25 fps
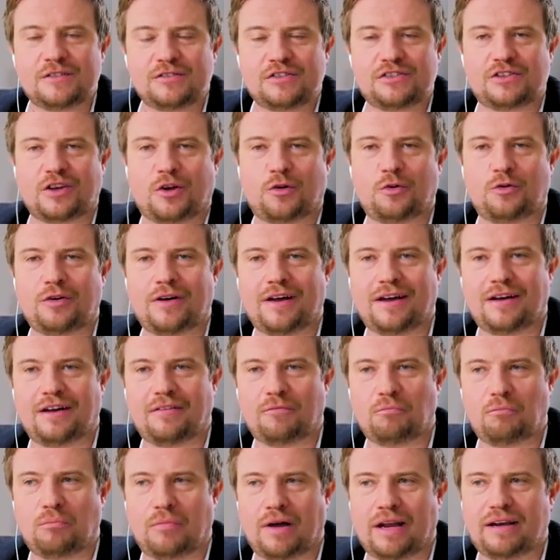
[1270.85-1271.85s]
So
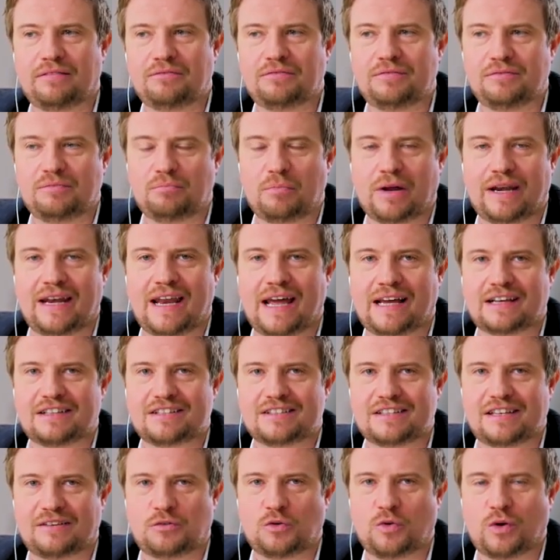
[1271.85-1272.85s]
my
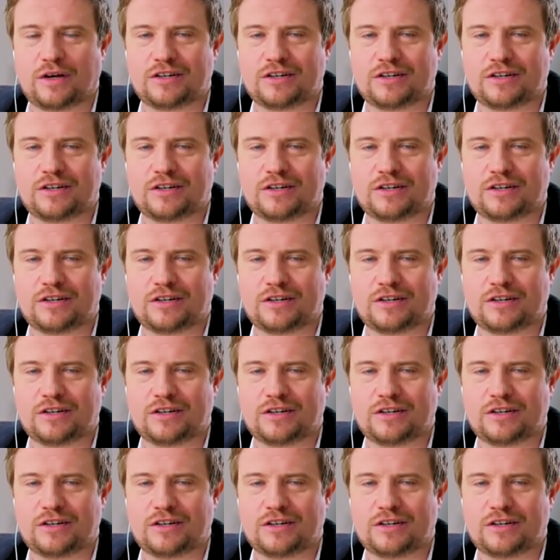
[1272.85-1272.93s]
next